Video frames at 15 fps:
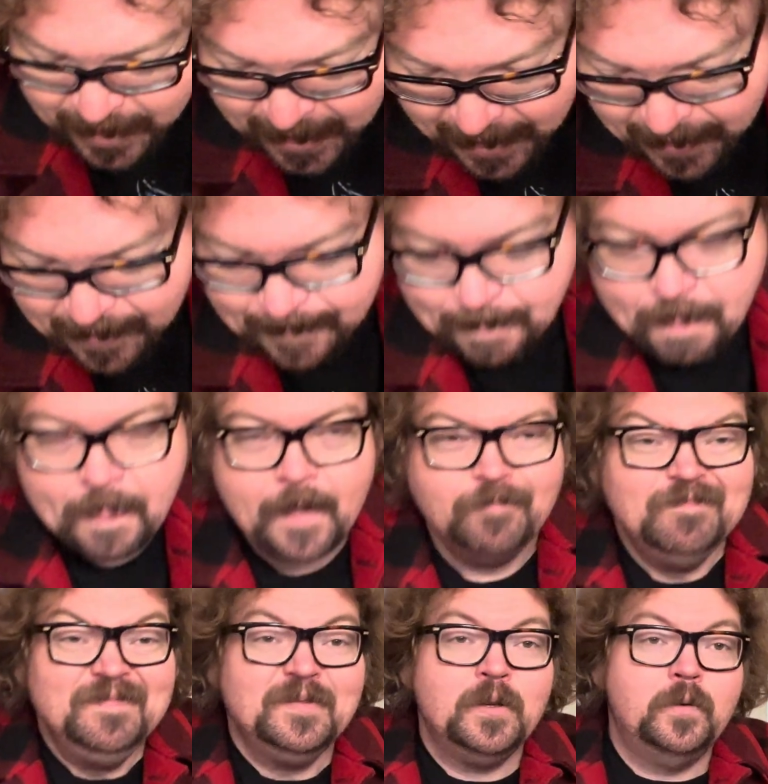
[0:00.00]
here,
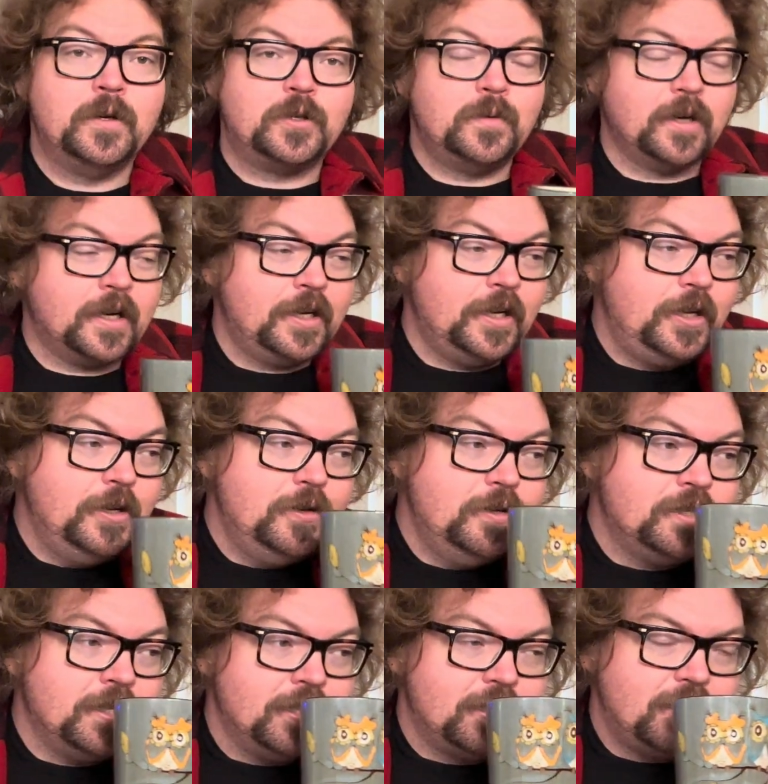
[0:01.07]
which we're going to use
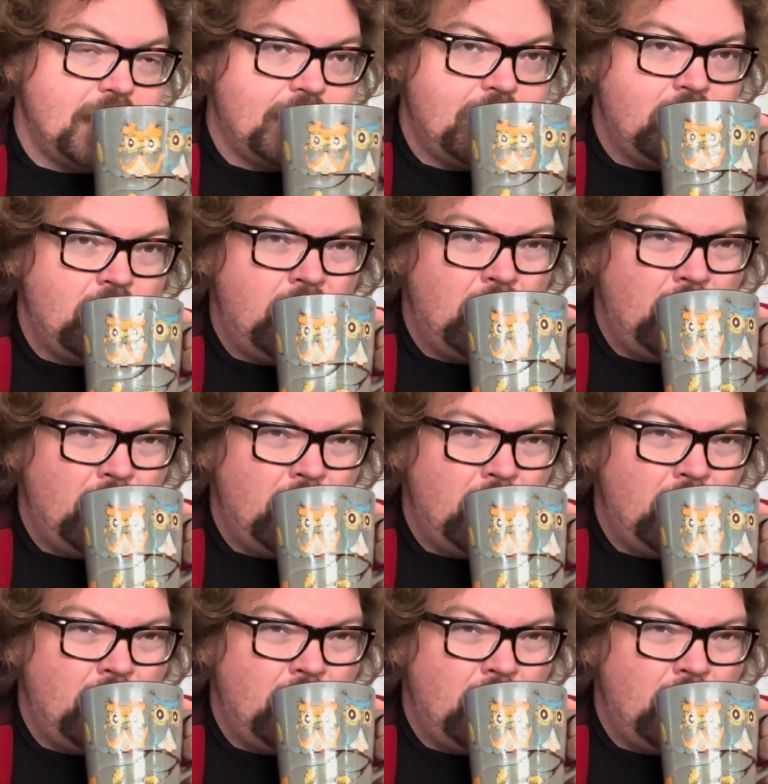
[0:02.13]
in a second.